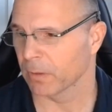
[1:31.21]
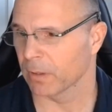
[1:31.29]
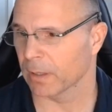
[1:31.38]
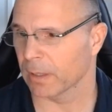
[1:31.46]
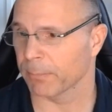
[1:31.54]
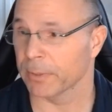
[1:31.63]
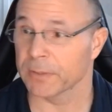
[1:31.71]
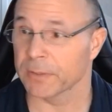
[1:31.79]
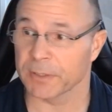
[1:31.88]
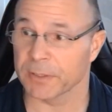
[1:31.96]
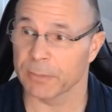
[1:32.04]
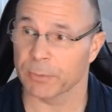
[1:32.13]
But does
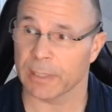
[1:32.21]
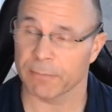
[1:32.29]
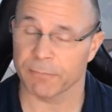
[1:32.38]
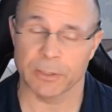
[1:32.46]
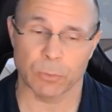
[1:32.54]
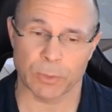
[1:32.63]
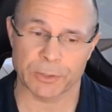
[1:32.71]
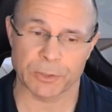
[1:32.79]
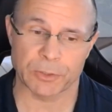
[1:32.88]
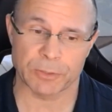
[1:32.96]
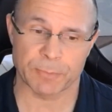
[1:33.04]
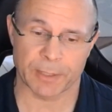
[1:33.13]
anyone have any
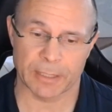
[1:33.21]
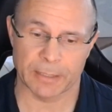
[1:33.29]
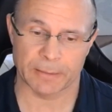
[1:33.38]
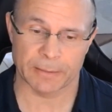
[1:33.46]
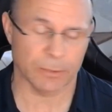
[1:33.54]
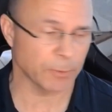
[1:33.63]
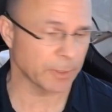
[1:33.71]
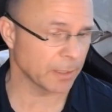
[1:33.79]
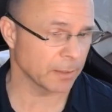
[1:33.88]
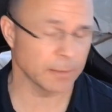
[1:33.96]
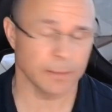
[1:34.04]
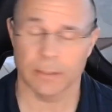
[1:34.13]
questions about anything going
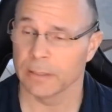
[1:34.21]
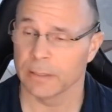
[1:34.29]
on?